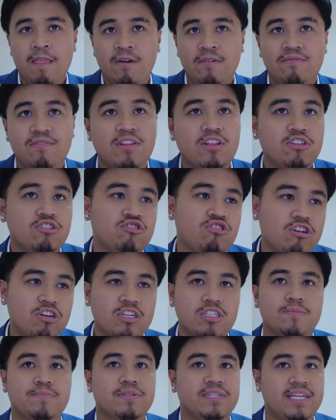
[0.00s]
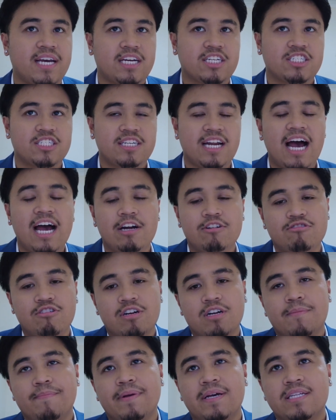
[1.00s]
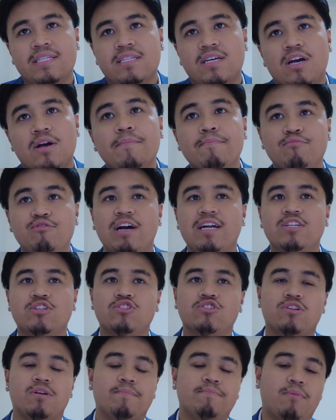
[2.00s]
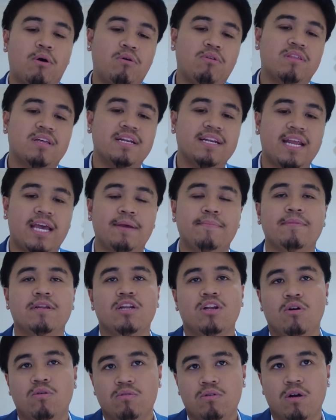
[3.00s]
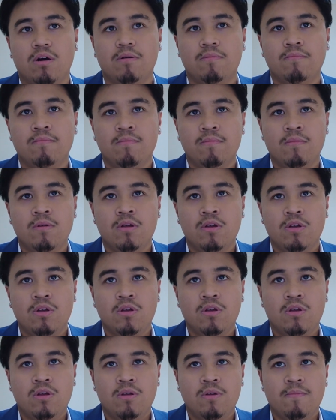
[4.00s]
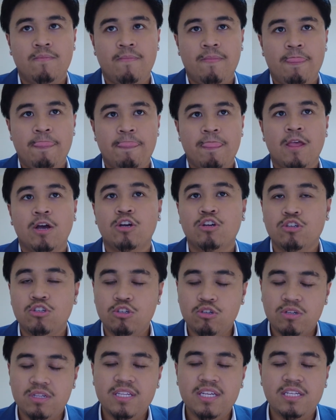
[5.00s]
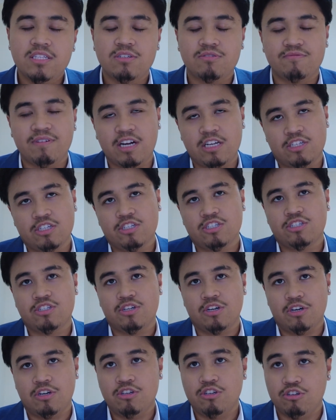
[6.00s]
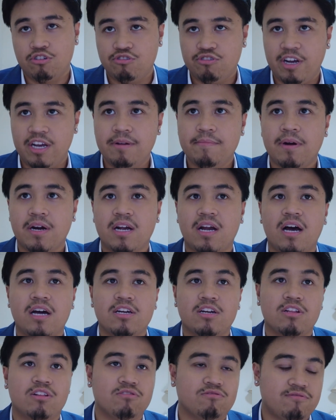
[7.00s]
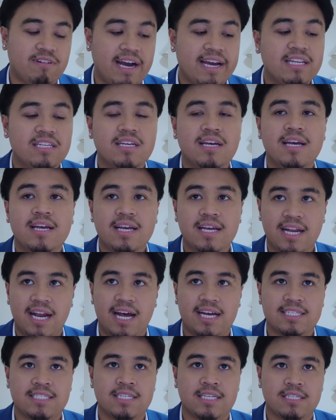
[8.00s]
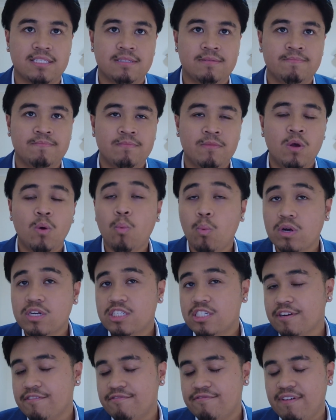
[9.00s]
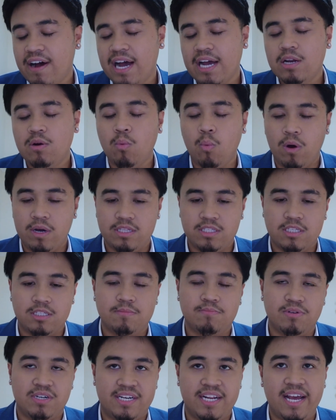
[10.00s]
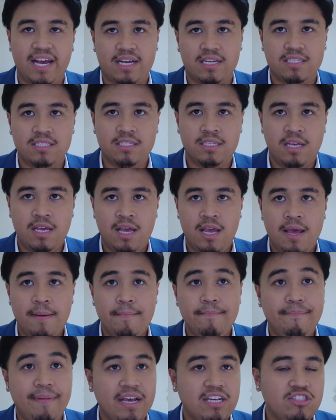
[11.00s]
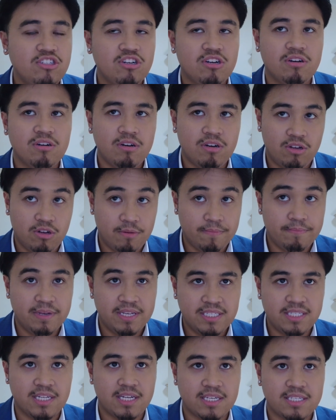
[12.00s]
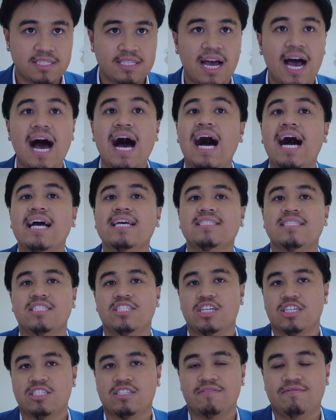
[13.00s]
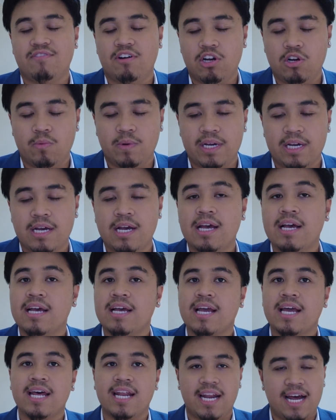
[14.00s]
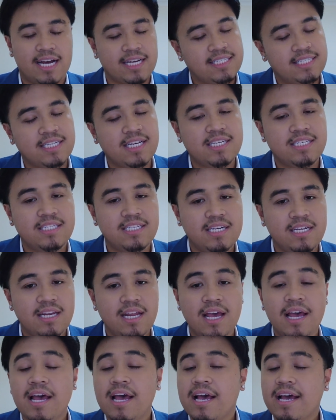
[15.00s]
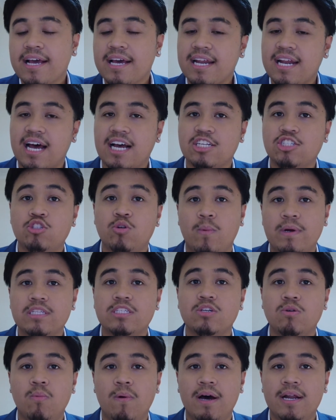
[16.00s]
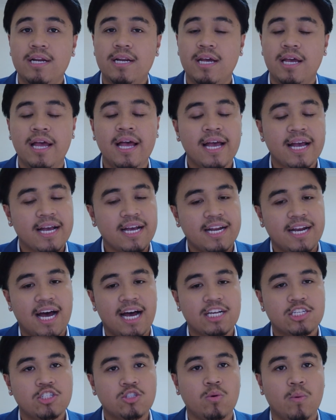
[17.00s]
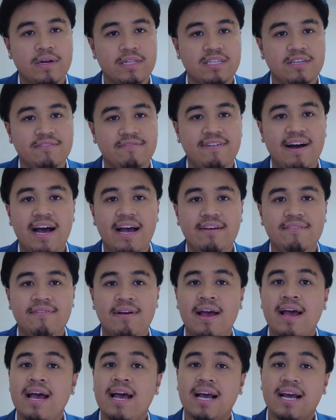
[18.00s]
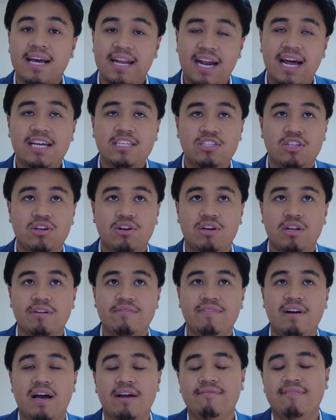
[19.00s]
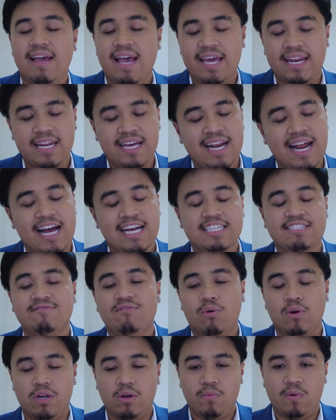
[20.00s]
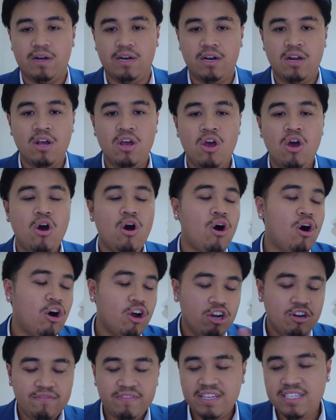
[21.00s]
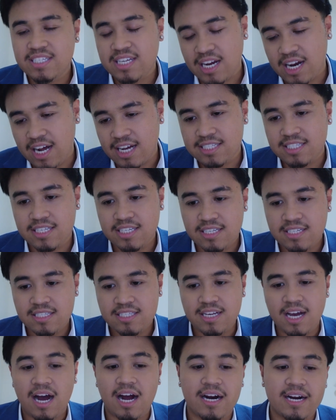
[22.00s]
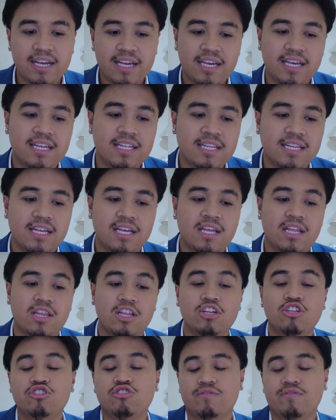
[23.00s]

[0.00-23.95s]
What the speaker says: For the strongest protection, I recommend registering both the name and logo. You'll need to register your trademark under the right classes, which define what it protects. Based on your business, I suggest the following: Class 16, Class 21, Class 25, Class 35, and Class 41. All of these classes are in the